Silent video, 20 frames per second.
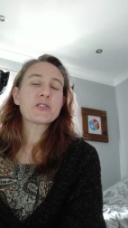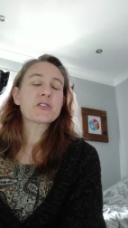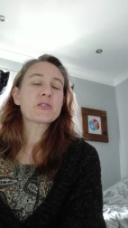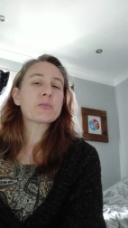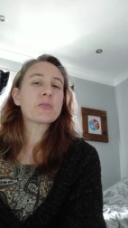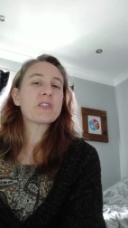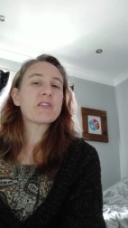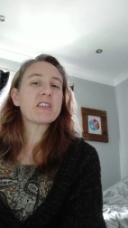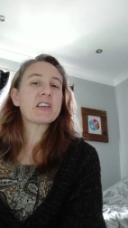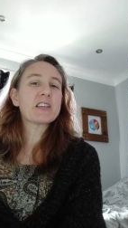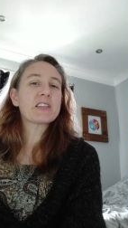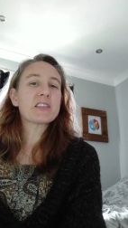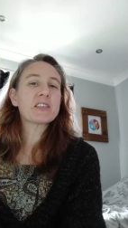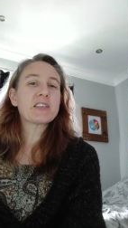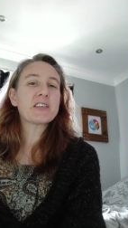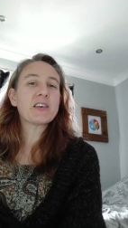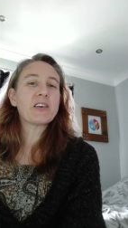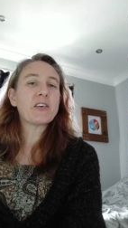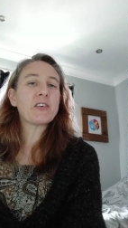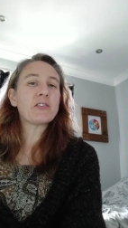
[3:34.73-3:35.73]

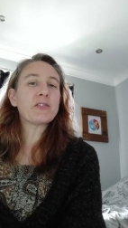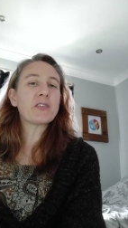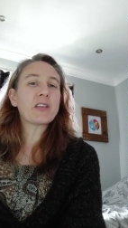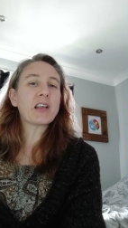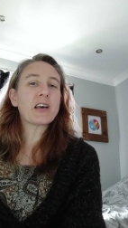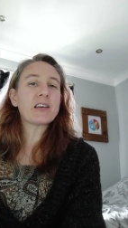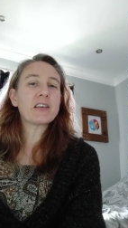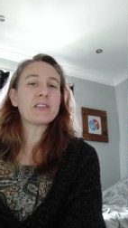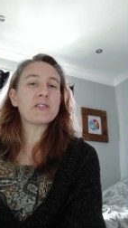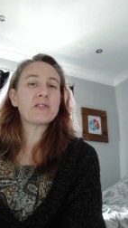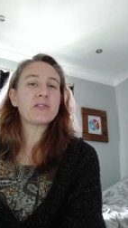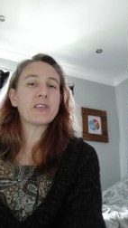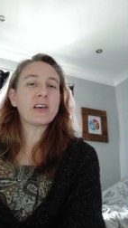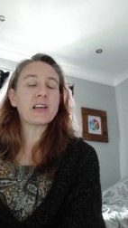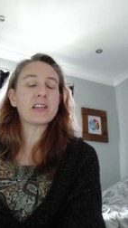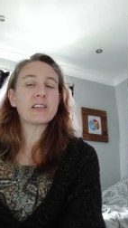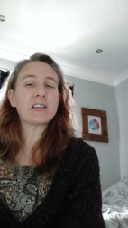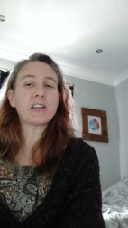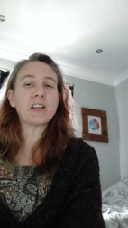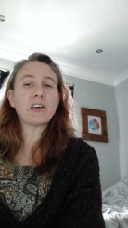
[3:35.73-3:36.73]
Spirit of life
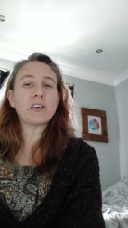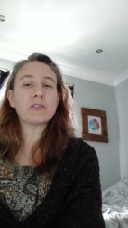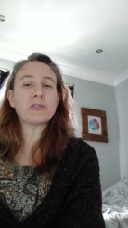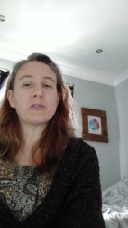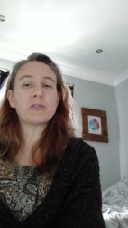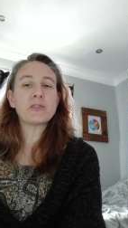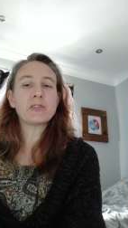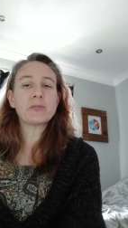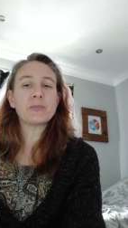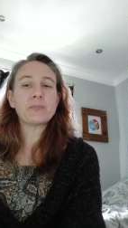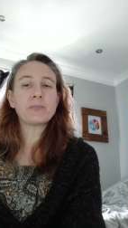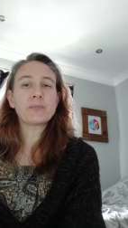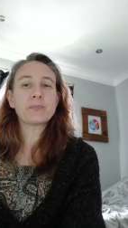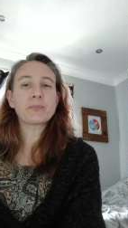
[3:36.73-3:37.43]
and love.